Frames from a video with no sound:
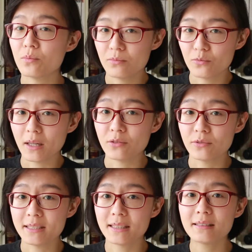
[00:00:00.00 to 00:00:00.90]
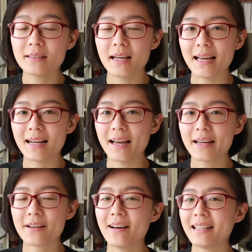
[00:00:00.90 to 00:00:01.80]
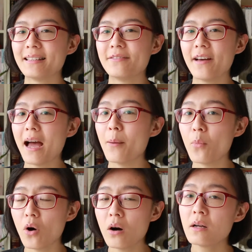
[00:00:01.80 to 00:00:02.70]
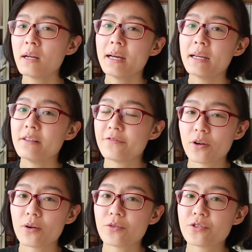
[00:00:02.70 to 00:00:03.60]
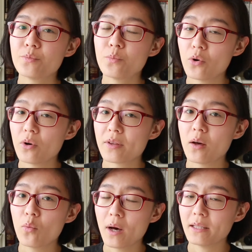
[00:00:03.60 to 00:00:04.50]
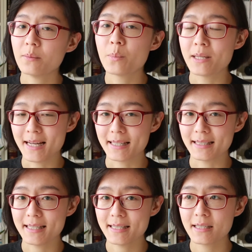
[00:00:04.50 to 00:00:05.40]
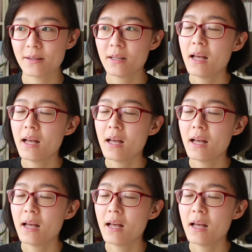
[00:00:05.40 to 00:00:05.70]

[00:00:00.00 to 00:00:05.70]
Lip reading: one reason I like Vanity Fair more. It follows more than one protagonist.